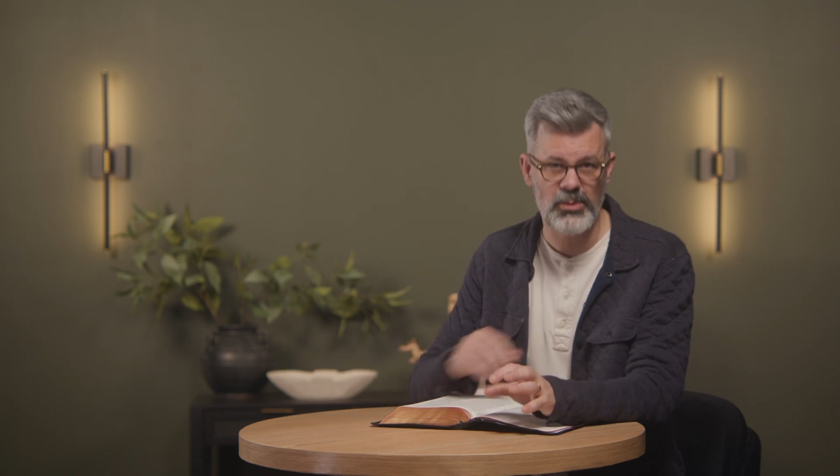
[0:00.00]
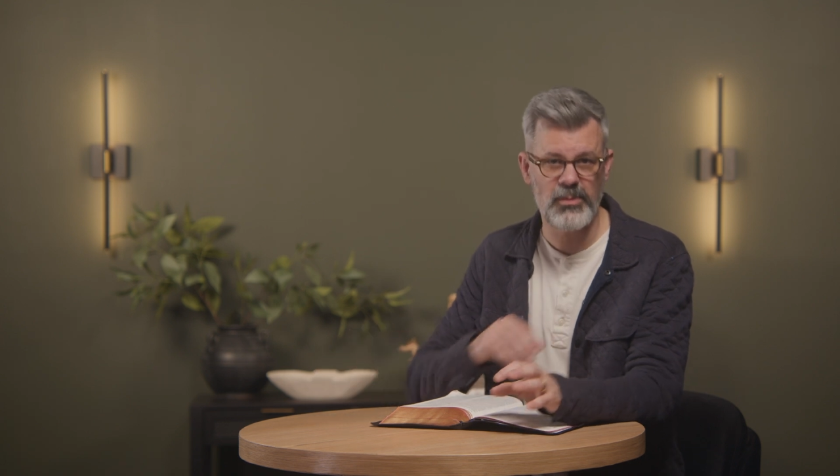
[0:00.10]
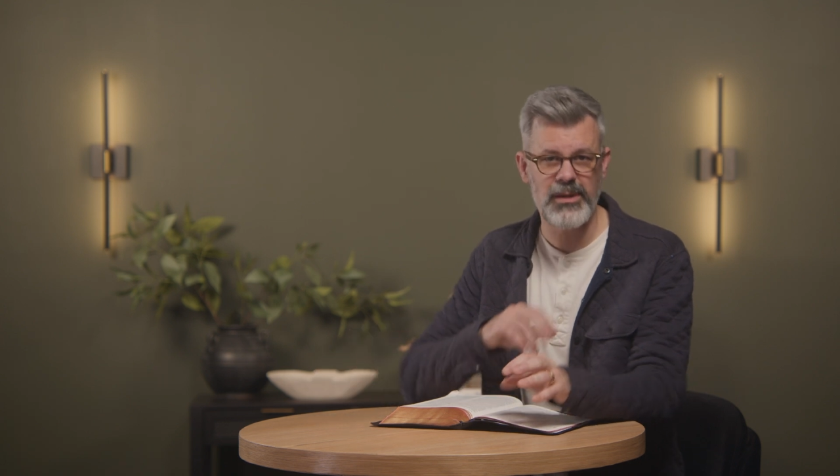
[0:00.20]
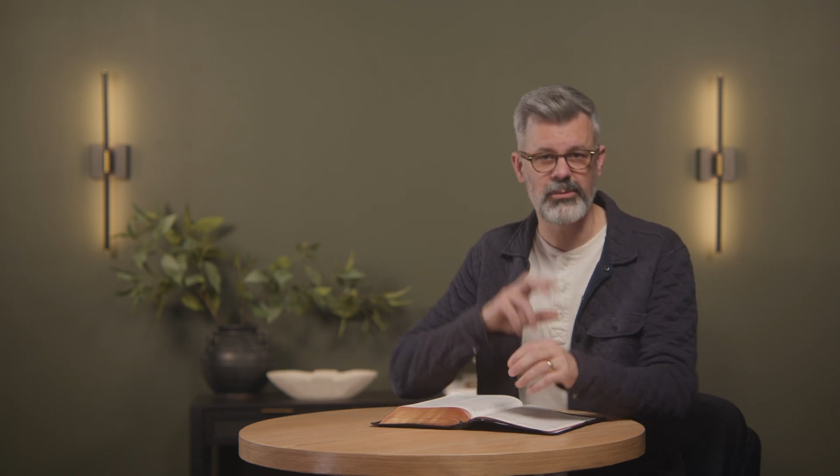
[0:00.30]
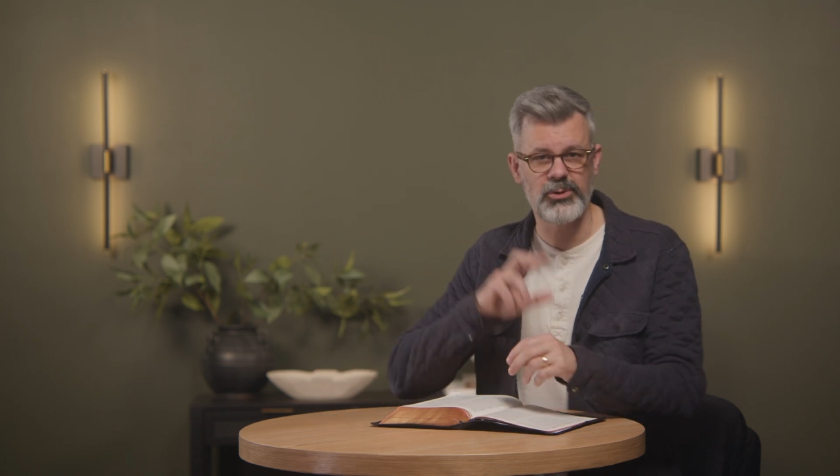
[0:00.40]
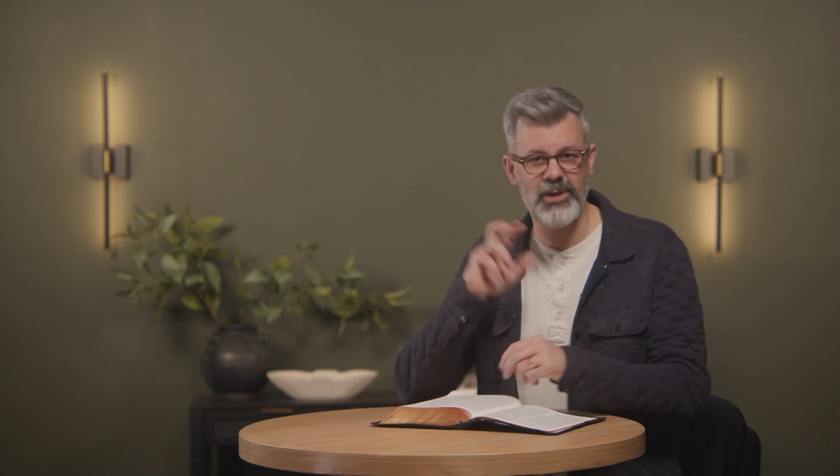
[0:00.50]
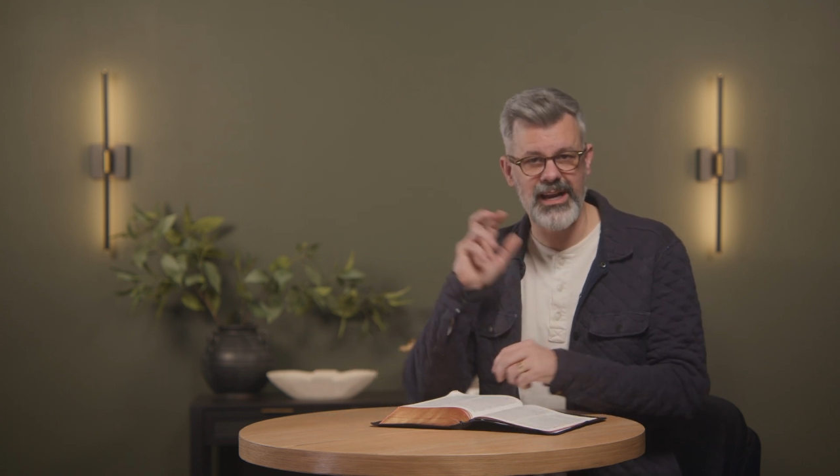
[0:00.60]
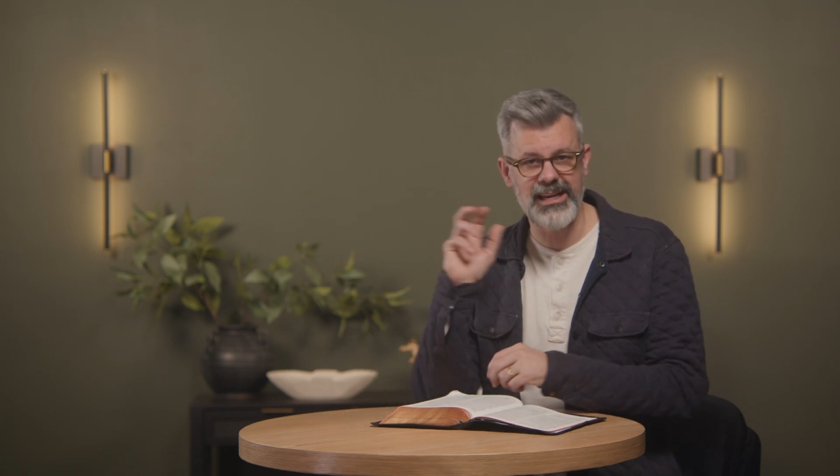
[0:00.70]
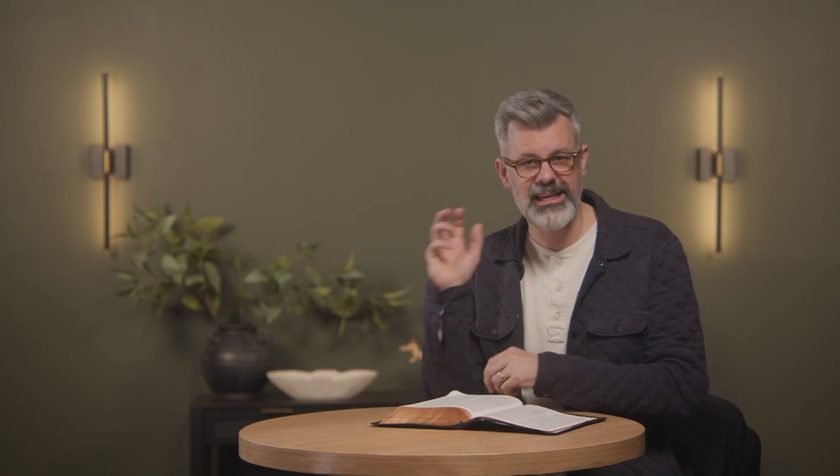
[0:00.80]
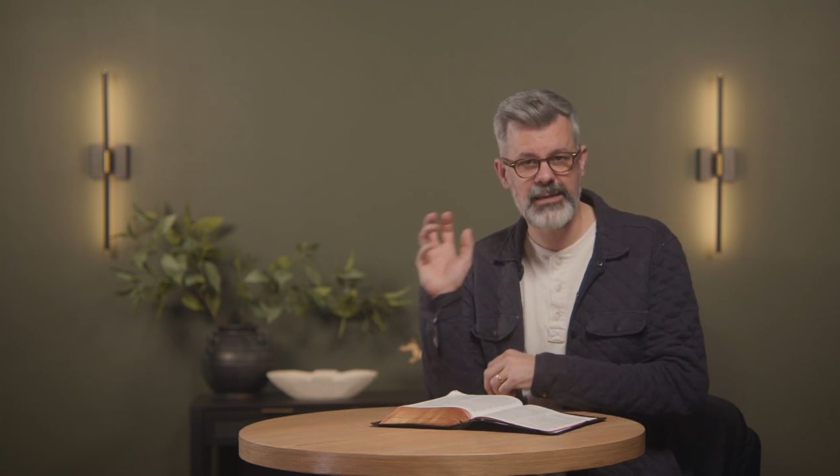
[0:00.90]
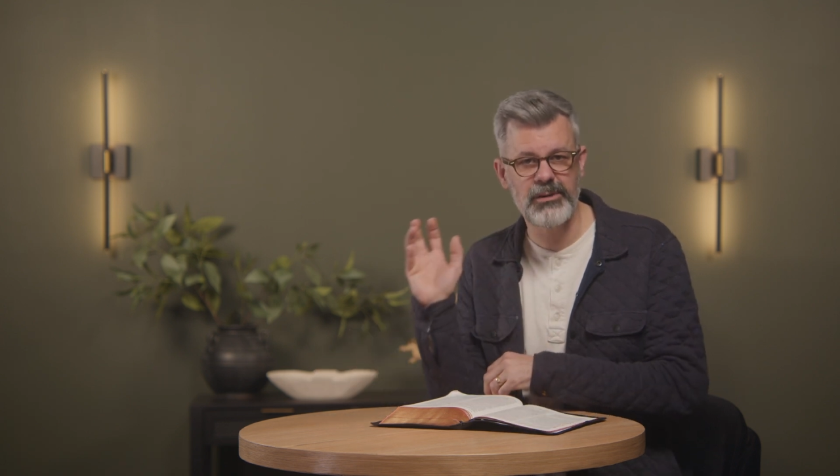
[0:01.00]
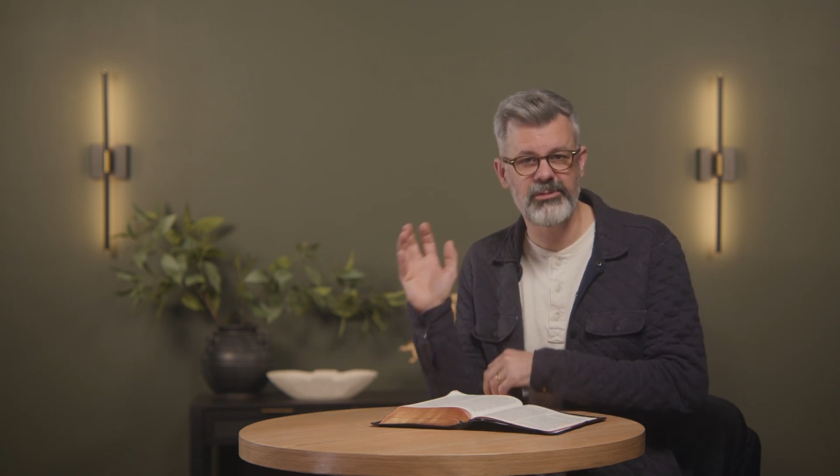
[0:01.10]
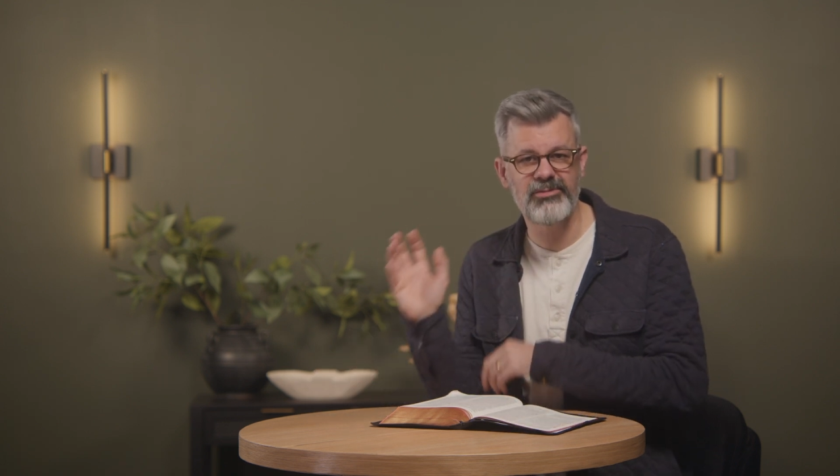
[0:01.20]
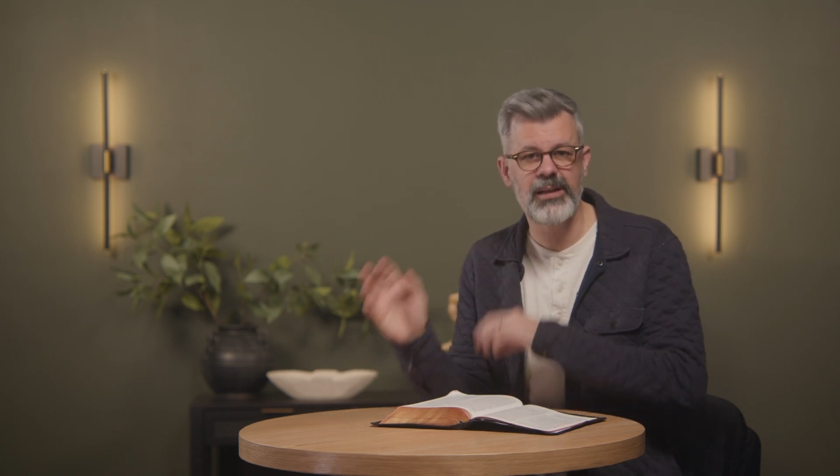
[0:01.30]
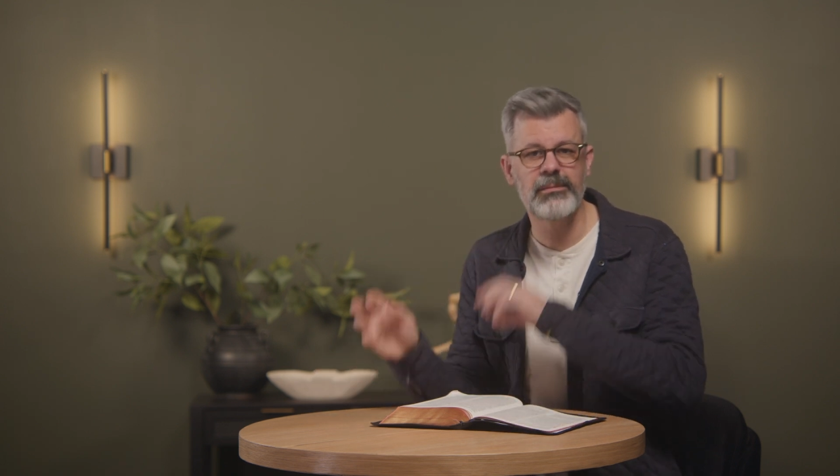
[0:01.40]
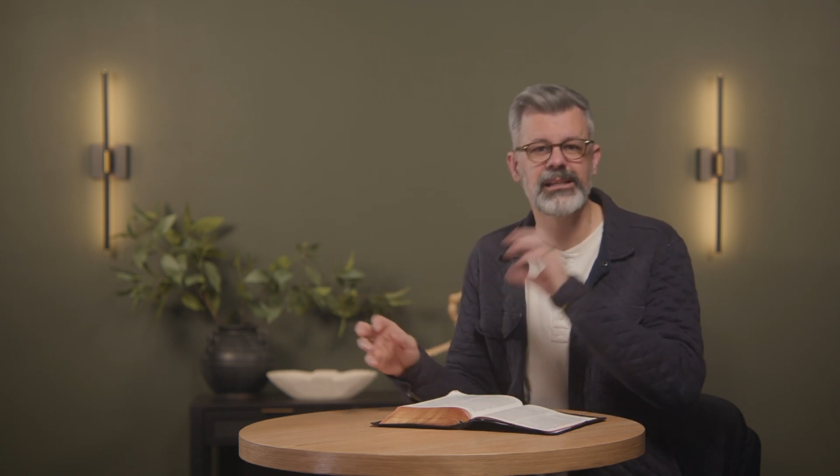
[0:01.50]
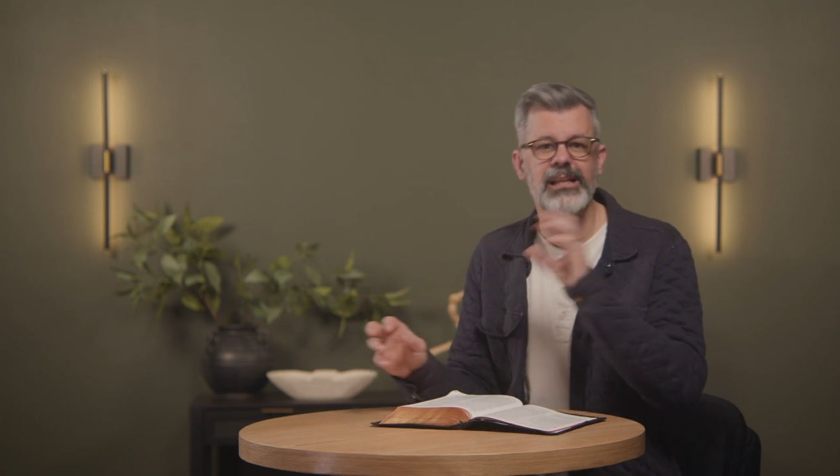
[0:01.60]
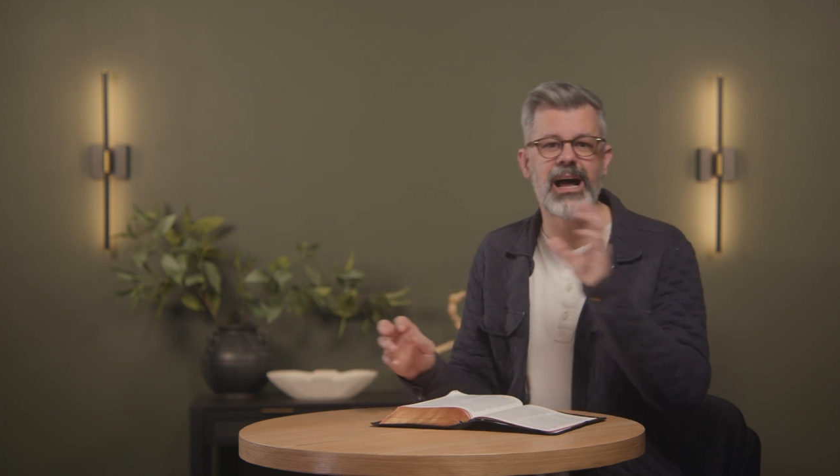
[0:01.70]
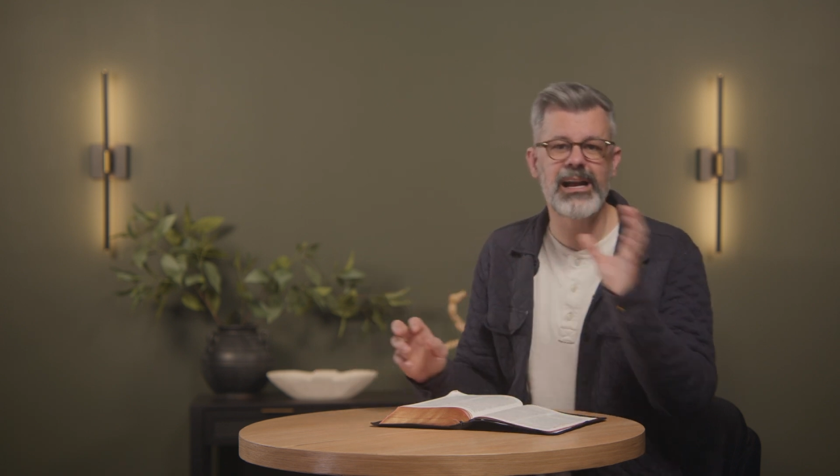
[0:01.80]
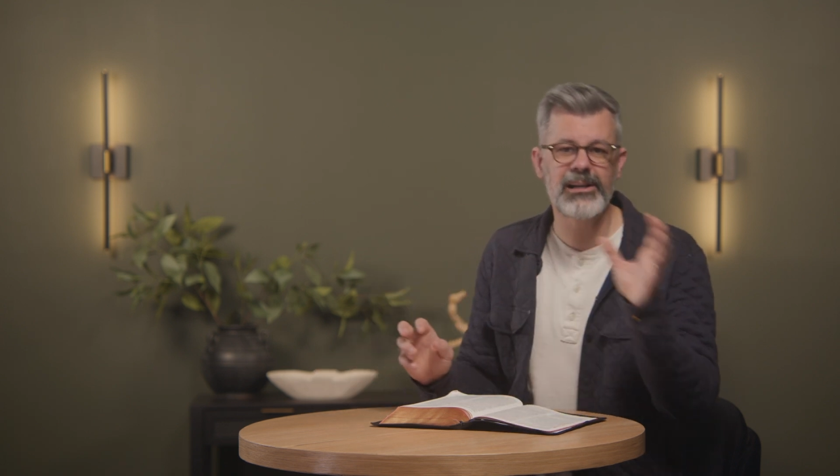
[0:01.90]
where people try to keep their family
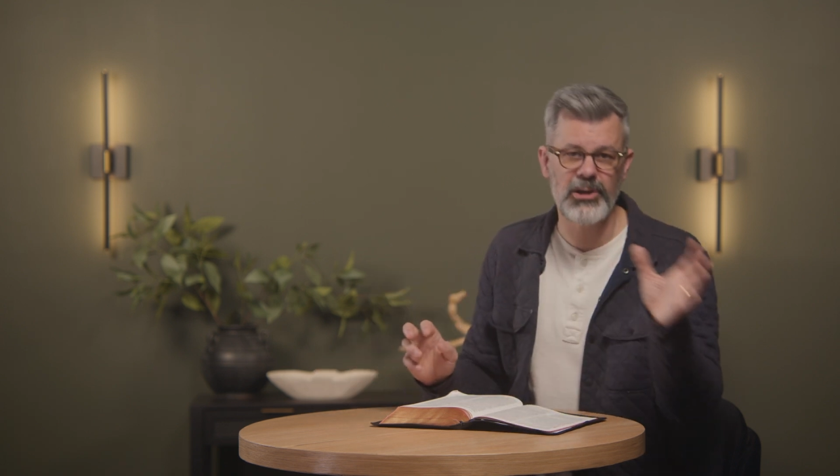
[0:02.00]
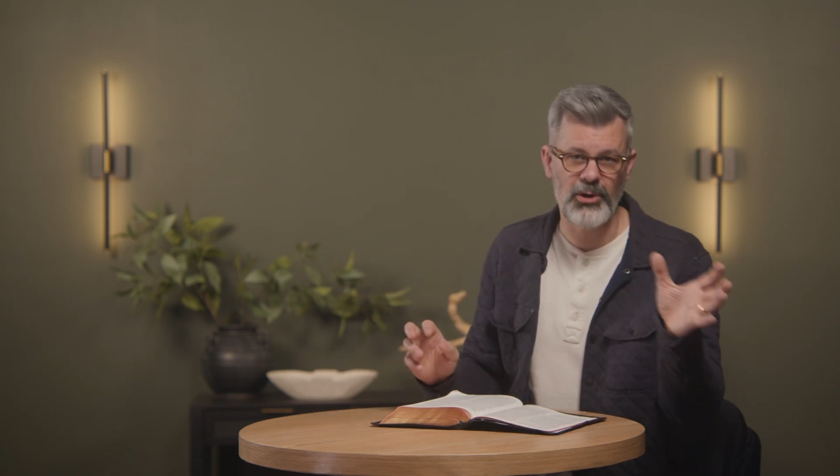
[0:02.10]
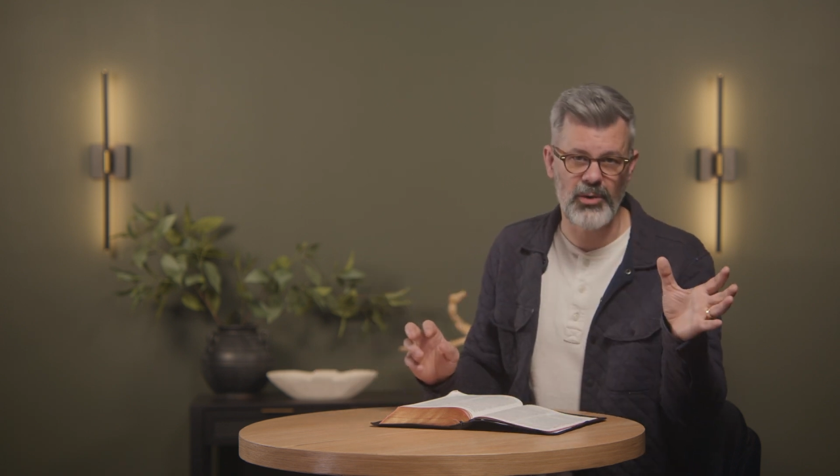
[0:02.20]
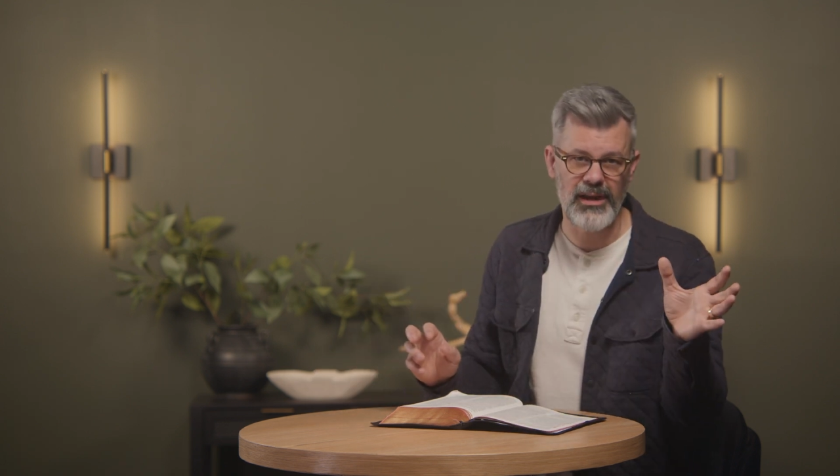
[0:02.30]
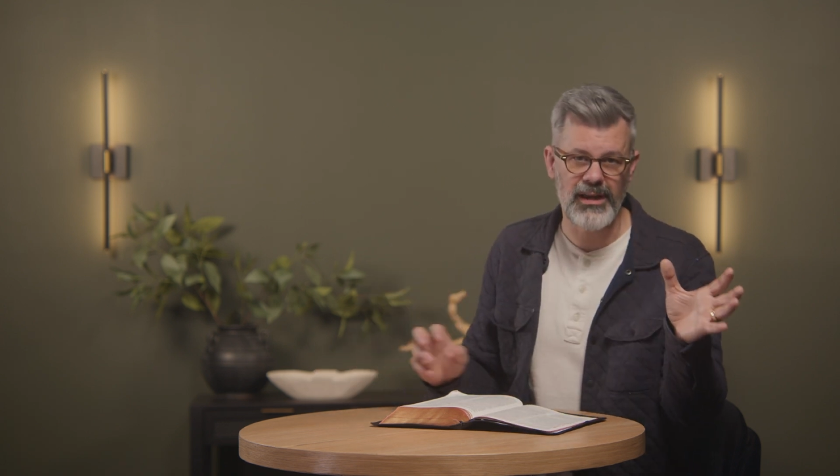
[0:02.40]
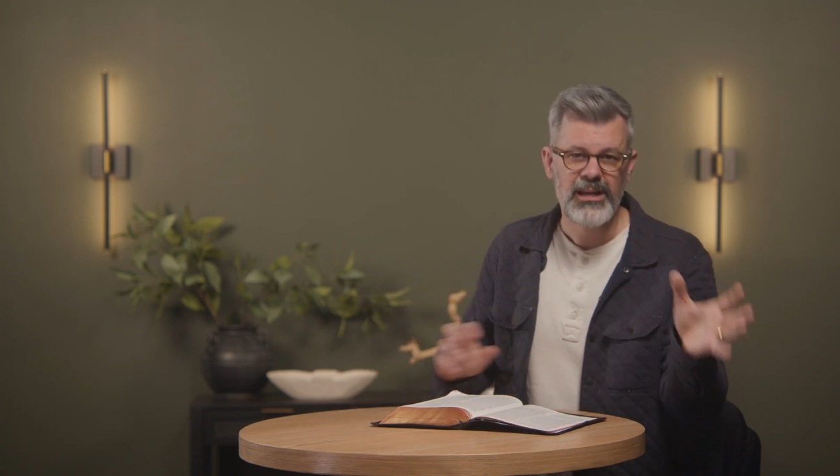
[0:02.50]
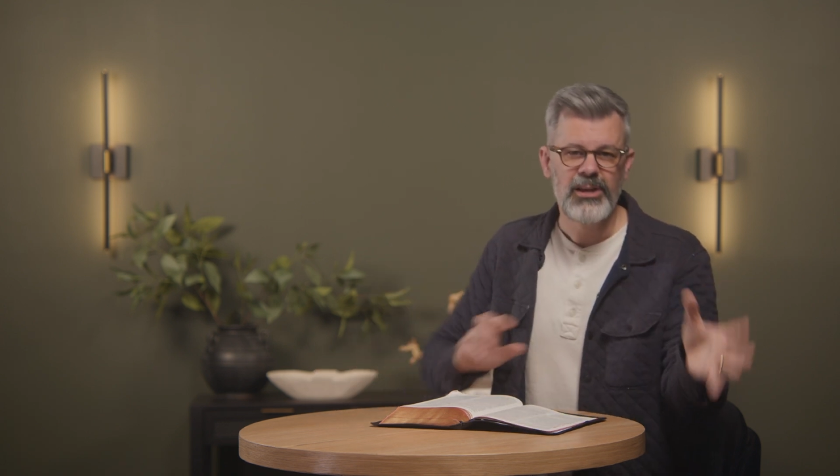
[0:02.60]
line going